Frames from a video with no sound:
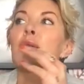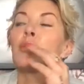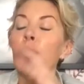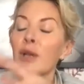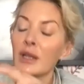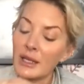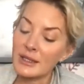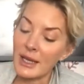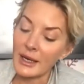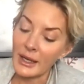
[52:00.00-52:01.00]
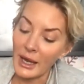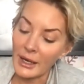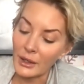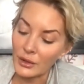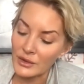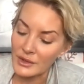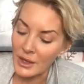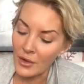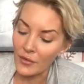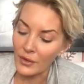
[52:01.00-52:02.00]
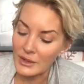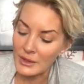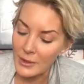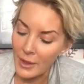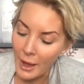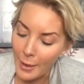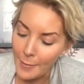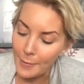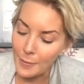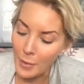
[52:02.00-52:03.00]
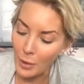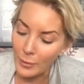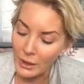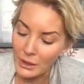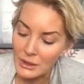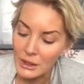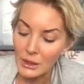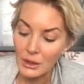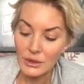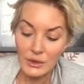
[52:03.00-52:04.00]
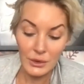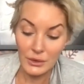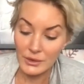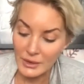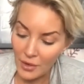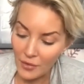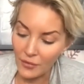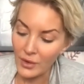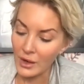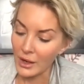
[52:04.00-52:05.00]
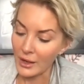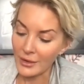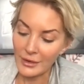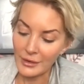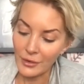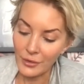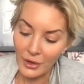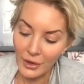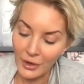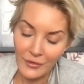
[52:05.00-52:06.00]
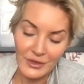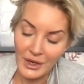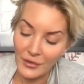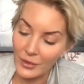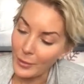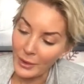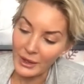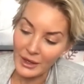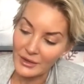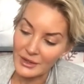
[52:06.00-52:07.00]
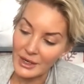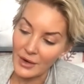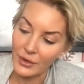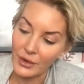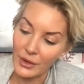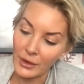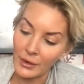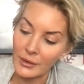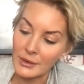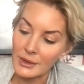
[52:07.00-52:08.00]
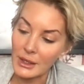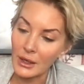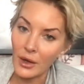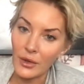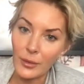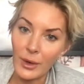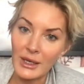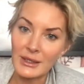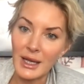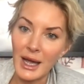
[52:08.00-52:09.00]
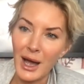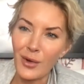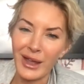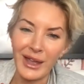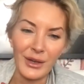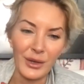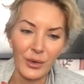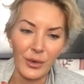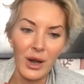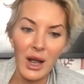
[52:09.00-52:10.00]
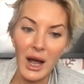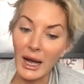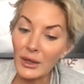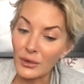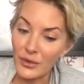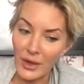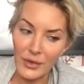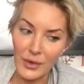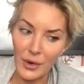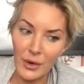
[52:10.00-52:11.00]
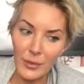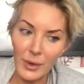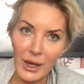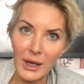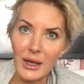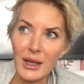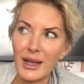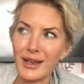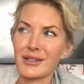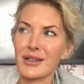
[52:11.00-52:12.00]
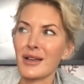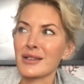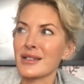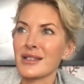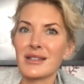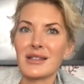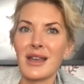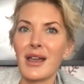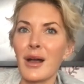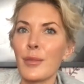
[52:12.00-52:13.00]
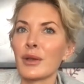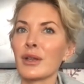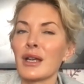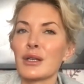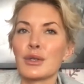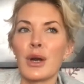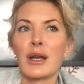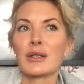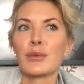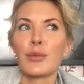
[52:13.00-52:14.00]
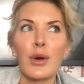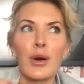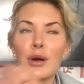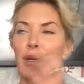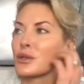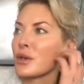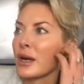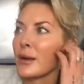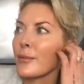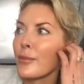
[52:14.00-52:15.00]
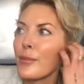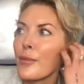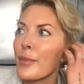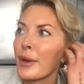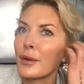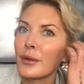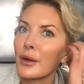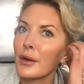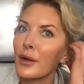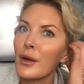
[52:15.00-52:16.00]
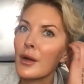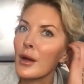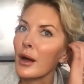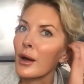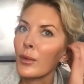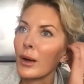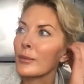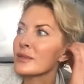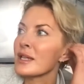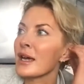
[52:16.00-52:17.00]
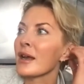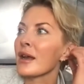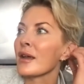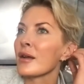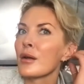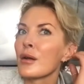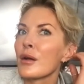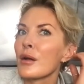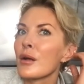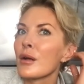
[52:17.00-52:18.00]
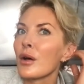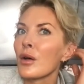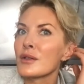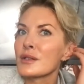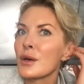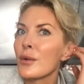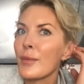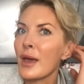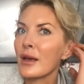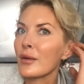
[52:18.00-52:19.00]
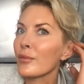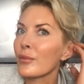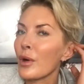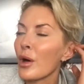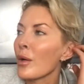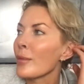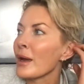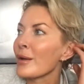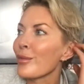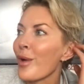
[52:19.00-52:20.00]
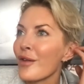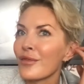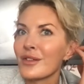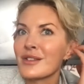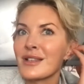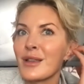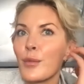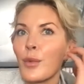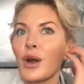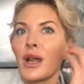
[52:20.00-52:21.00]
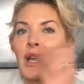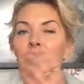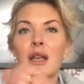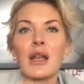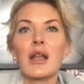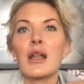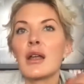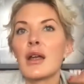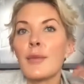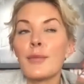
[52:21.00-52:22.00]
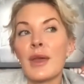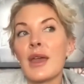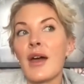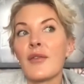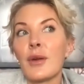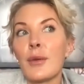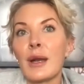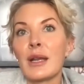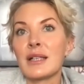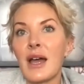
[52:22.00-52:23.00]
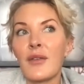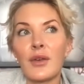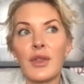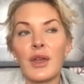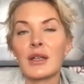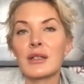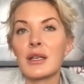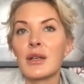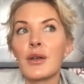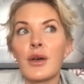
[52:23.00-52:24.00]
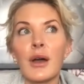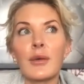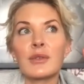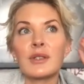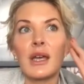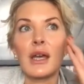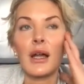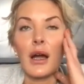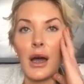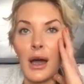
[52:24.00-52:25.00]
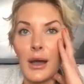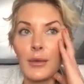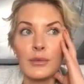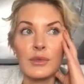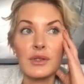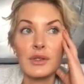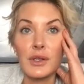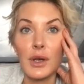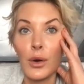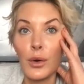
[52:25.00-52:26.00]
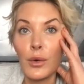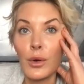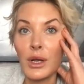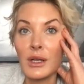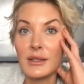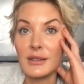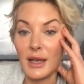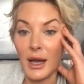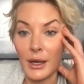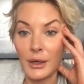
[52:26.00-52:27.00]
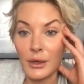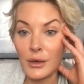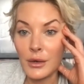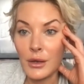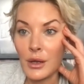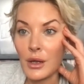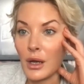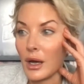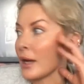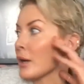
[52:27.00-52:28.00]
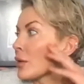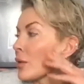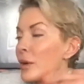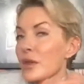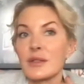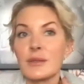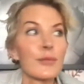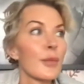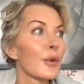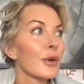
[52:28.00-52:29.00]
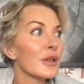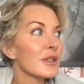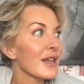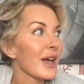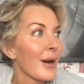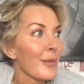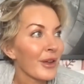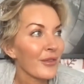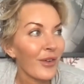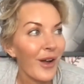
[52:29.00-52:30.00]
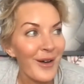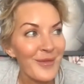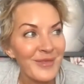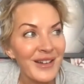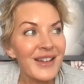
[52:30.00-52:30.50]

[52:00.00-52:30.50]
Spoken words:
really dedicating yourself to that moment, to yourself, and then you can give to everybody else and everything else. Otherwise, how can you? I learned that the hard way, exhausted, staying up all night, trying to work and trying to build a website, and also make homemade waffles in the morning and be everybody's everything, until I was like, I'm so tired. I don't know where this motor is coming from,